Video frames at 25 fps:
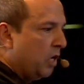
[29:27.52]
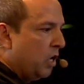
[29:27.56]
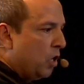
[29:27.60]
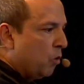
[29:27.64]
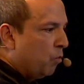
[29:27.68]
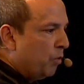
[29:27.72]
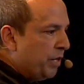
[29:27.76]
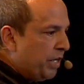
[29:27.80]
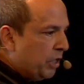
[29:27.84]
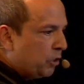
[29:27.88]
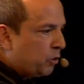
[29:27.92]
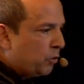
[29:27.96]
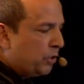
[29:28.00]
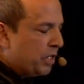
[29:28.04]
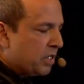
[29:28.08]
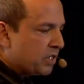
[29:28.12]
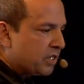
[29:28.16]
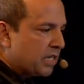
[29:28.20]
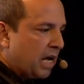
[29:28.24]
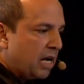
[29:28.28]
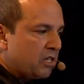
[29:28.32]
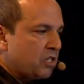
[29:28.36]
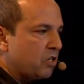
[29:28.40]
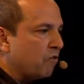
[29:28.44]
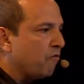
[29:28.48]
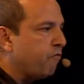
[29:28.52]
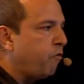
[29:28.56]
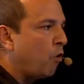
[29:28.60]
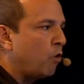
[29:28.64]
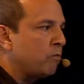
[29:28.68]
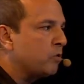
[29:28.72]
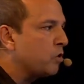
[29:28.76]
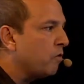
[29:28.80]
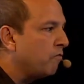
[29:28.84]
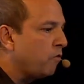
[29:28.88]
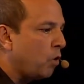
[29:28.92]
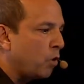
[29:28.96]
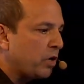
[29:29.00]
We need to design the
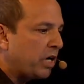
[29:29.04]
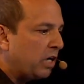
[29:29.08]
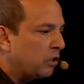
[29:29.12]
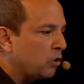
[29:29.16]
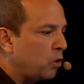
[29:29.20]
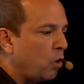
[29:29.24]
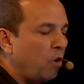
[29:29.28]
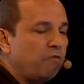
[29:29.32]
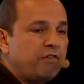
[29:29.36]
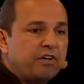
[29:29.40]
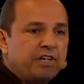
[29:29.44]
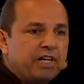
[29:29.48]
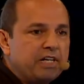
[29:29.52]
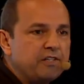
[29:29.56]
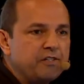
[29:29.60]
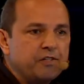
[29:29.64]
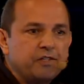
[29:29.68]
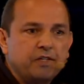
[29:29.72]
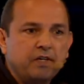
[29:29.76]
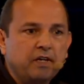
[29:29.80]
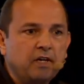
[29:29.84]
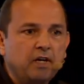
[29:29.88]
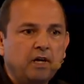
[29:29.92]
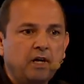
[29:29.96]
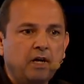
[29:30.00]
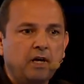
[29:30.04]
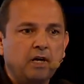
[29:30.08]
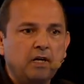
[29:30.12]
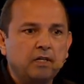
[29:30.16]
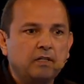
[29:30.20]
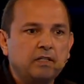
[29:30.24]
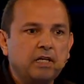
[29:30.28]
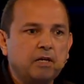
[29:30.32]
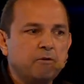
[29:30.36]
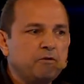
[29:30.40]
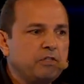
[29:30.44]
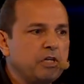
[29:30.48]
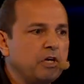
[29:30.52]
forms of local governance,
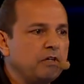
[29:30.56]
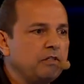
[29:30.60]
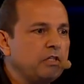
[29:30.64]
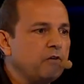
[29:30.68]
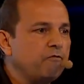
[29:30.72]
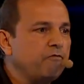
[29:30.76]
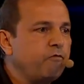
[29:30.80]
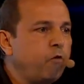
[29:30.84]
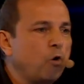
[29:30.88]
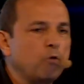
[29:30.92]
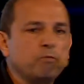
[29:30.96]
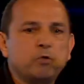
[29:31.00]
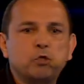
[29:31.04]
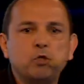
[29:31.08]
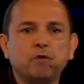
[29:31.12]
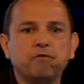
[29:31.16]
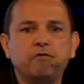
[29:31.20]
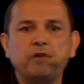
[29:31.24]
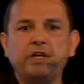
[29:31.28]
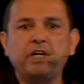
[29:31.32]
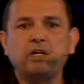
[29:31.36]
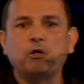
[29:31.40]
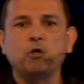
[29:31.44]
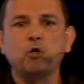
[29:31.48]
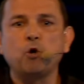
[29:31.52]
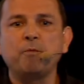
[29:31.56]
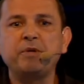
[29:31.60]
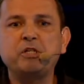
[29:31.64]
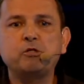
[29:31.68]
the forms of economic